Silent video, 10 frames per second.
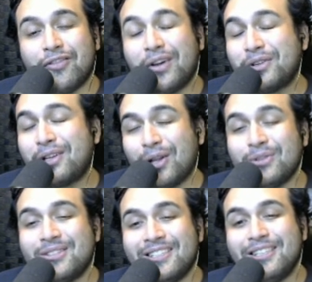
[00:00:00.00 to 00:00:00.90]
followed
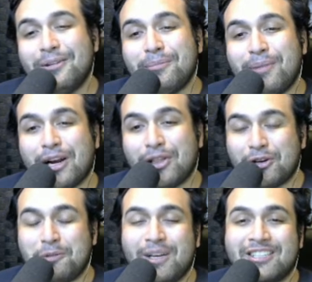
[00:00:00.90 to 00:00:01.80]
closely by our
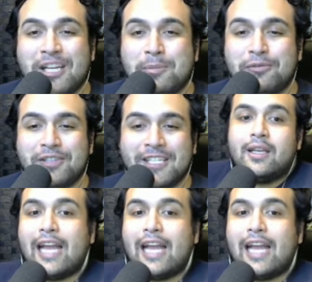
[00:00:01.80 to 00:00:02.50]
third pick, Tapu Fini.